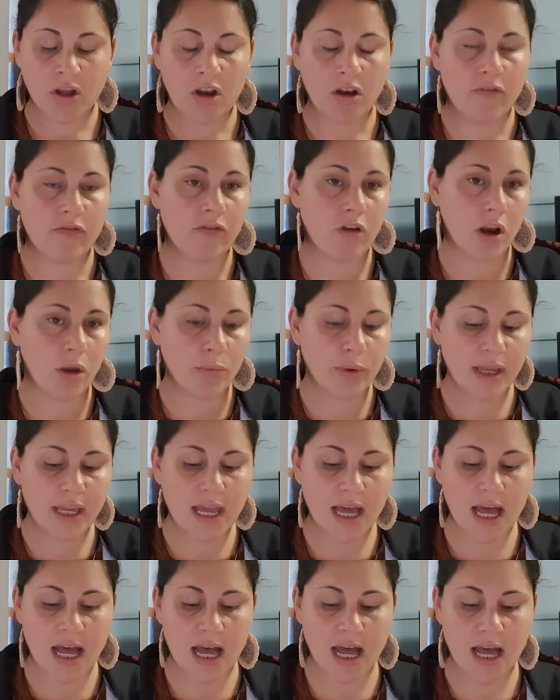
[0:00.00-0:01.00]
following your
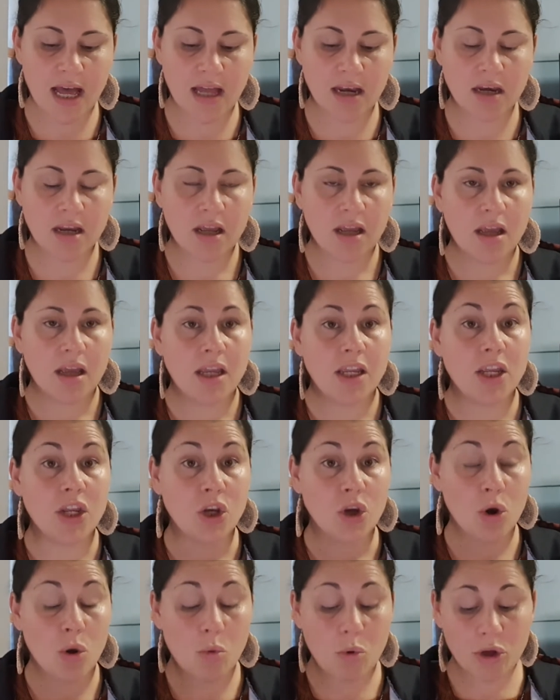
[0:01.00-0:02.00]
heart, you're
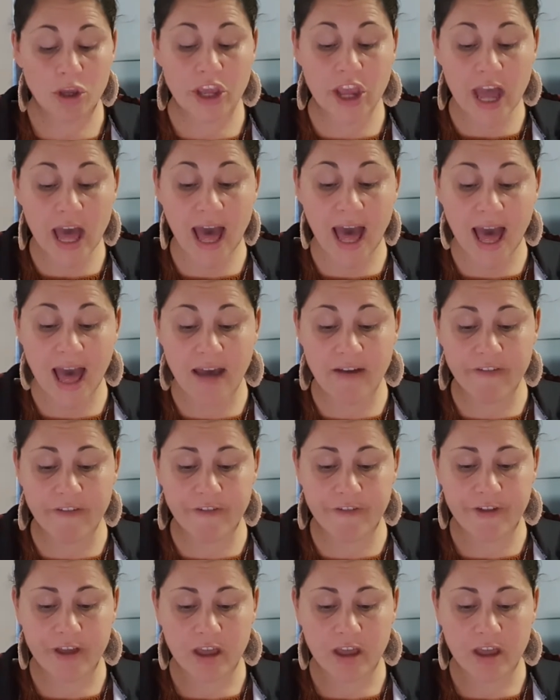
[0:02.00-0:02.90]
not what you have,